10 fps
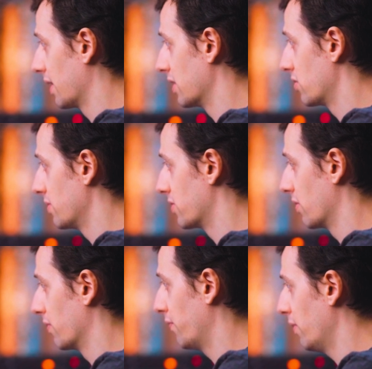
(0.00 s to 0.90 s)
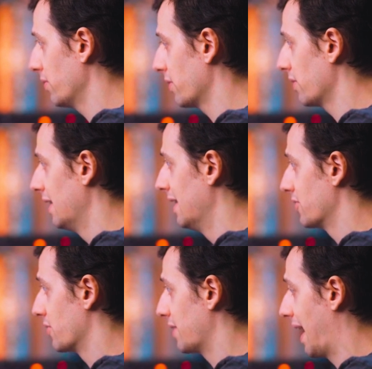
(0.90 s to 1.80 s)
into its own folder
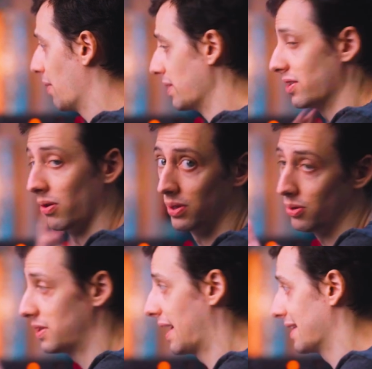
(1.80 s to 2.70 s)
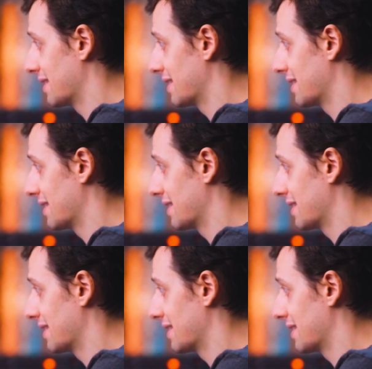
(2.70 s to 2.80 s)
so that we don't lose that